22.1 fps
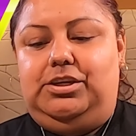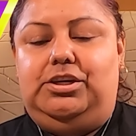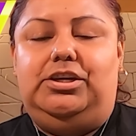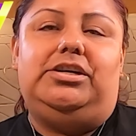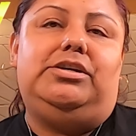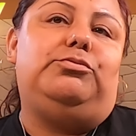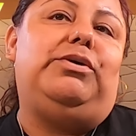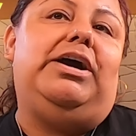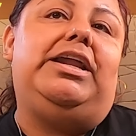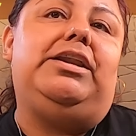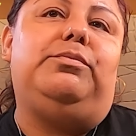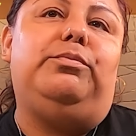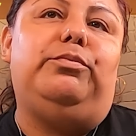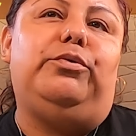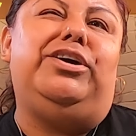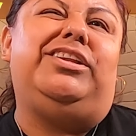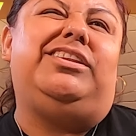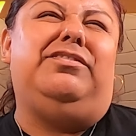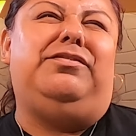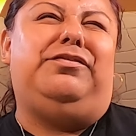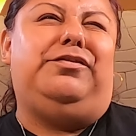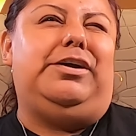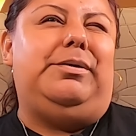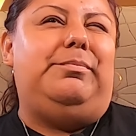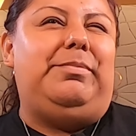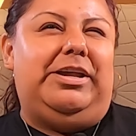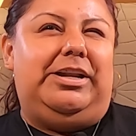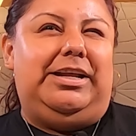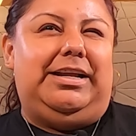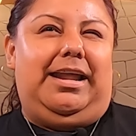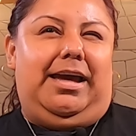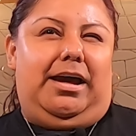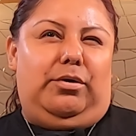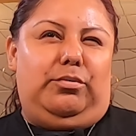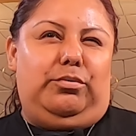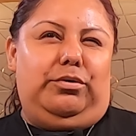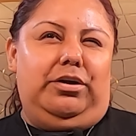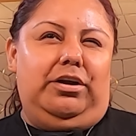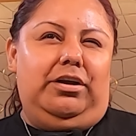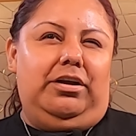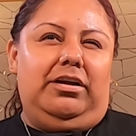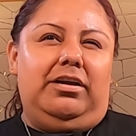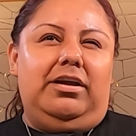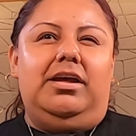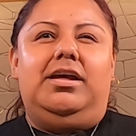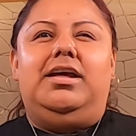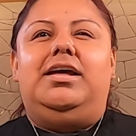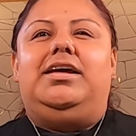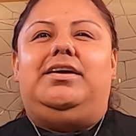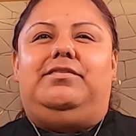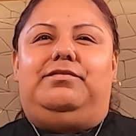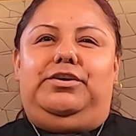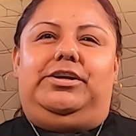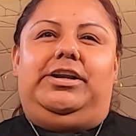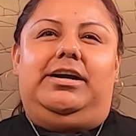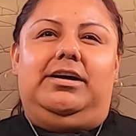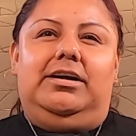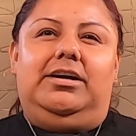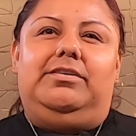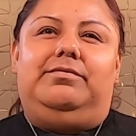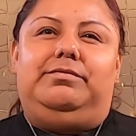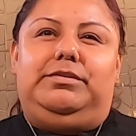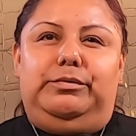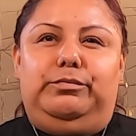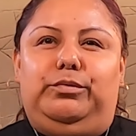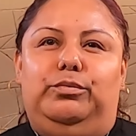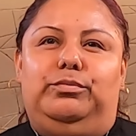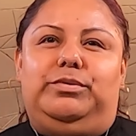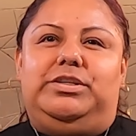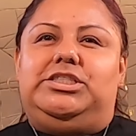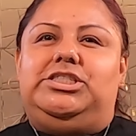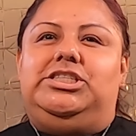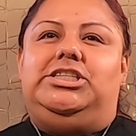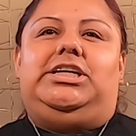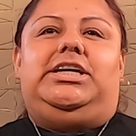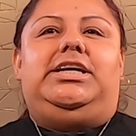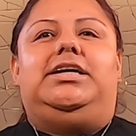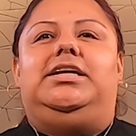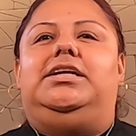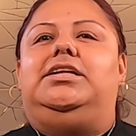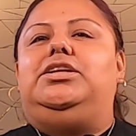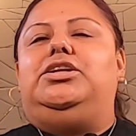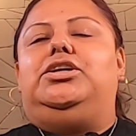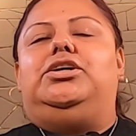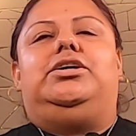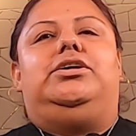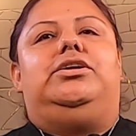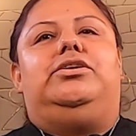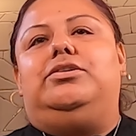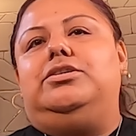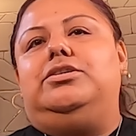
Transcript: You wanna boil it for about an hour. If you're not comfortable with chicken, you could